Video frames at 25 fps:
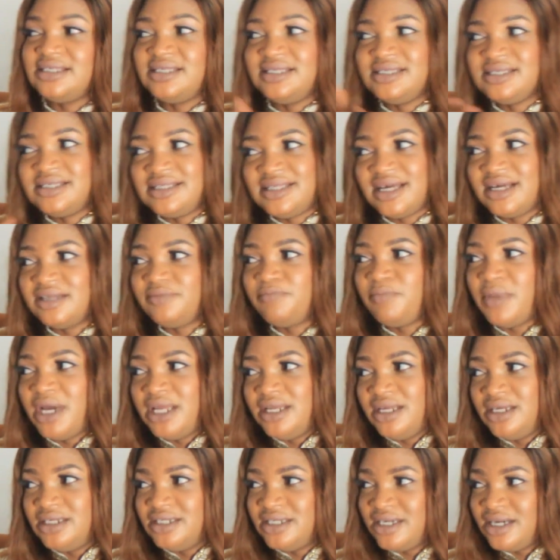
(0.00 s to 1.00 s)
assistant
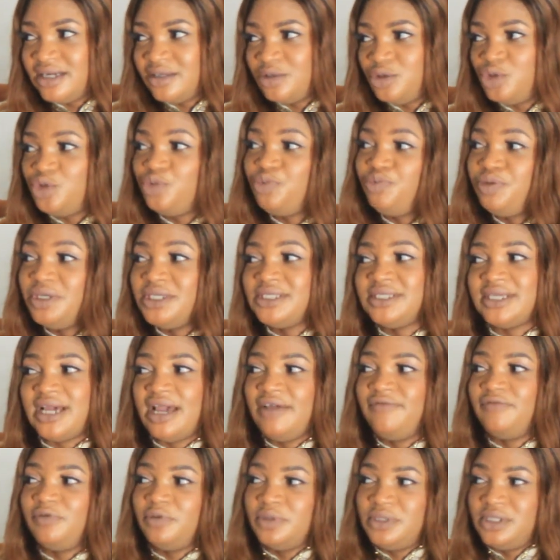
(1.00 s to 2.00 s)
manager to
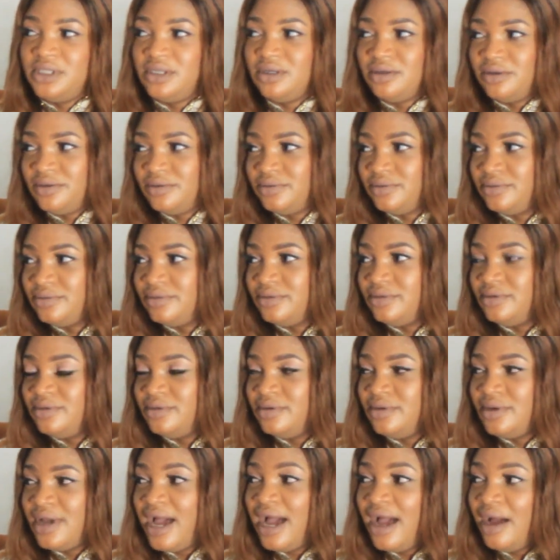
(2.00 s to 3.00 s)
BizHang Hotel,
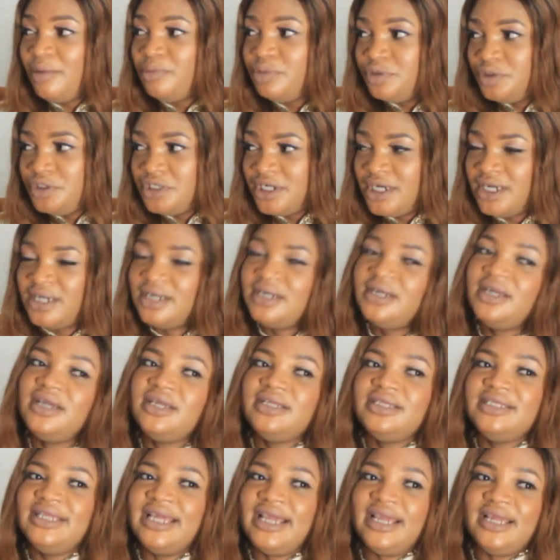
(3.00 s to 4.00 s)
Abuja.
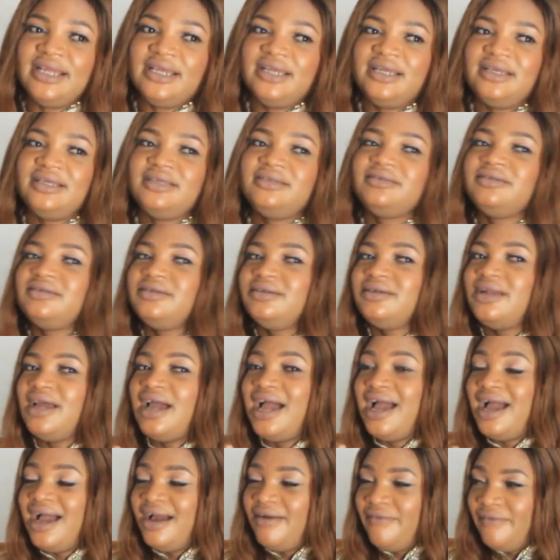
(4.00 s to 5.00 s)
Then
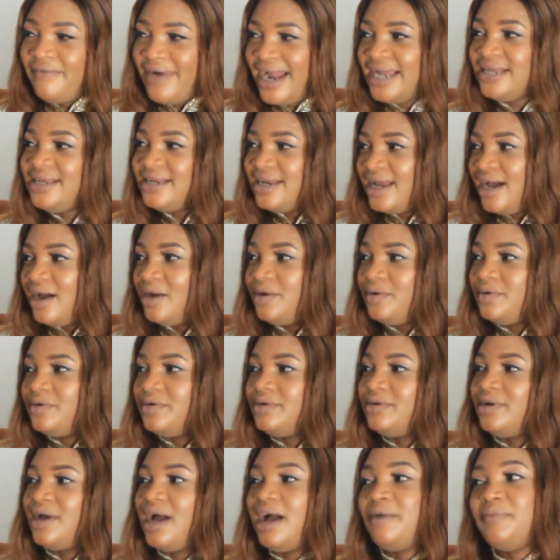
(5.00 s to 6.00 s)
right now
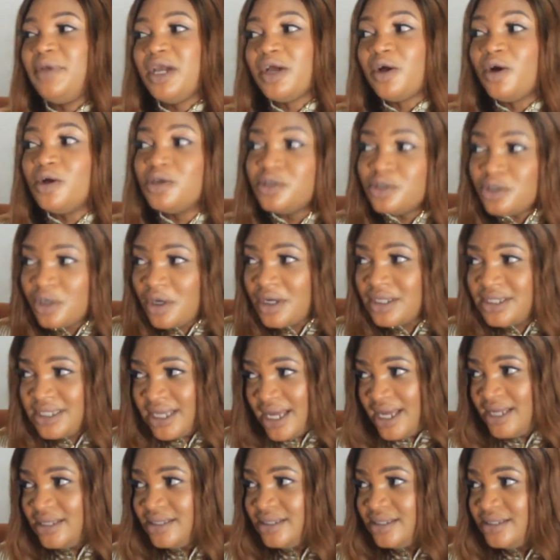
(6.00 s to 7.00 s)
I'm a
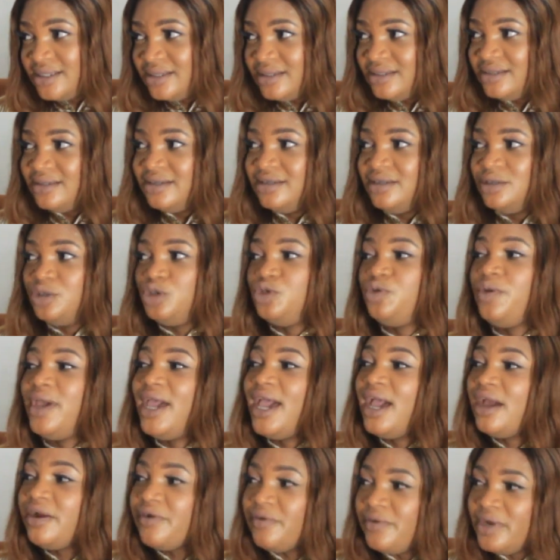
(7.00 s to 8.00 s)
consultant to
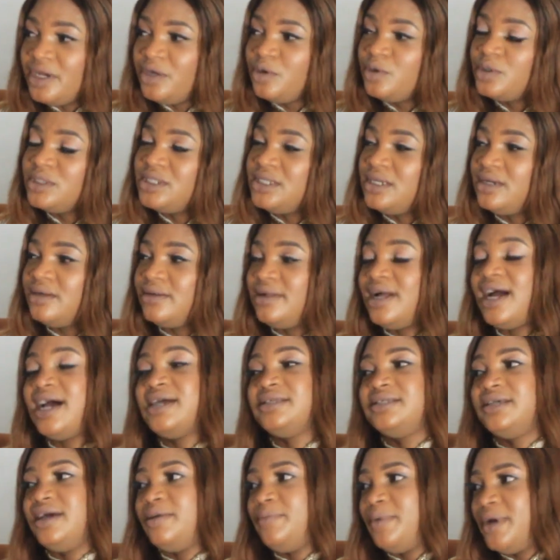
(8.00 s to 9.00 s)
Evergreen Hotel,
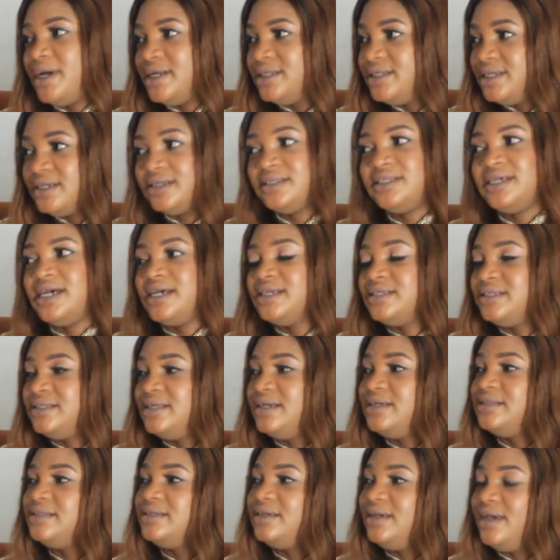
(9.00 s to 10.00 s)
Asaba, Delta
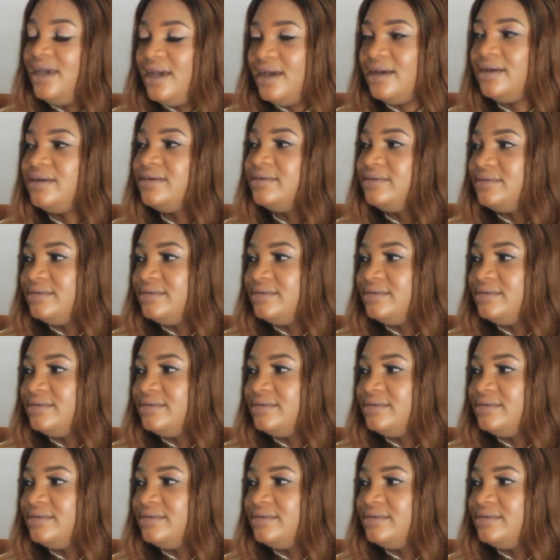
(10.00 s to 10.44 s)
State here.